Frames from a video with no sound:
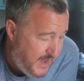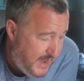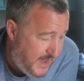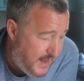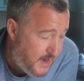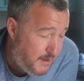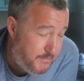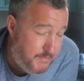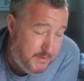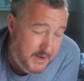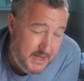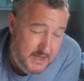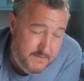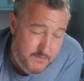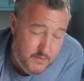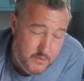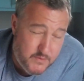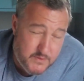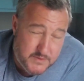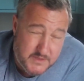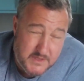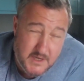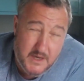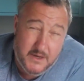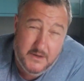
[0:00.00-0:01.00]
And I believe
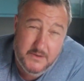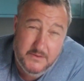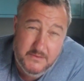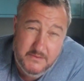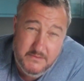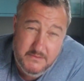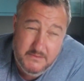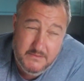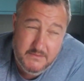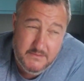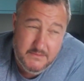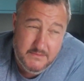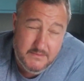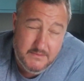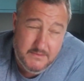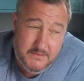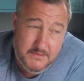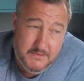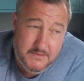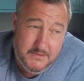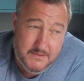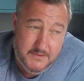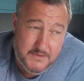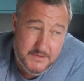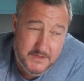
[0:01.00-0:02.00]
also
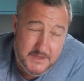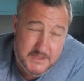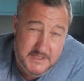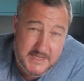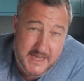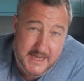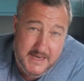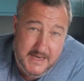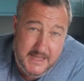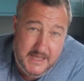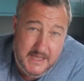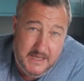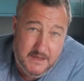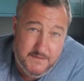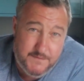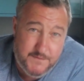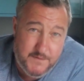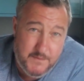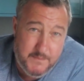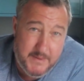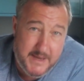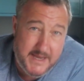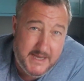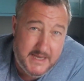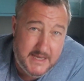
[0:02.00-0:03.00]
the technique
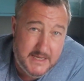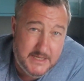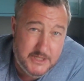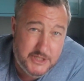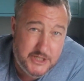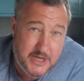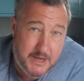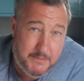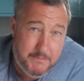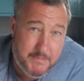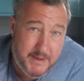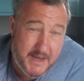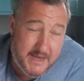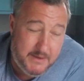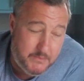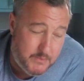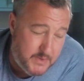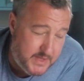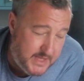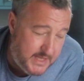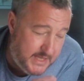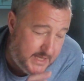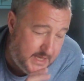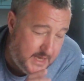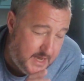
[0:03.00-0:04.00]
for making champagne
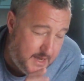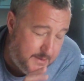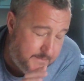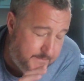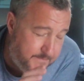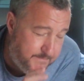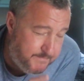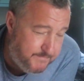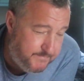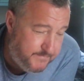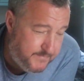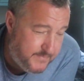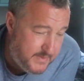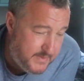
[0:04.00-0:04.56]
with the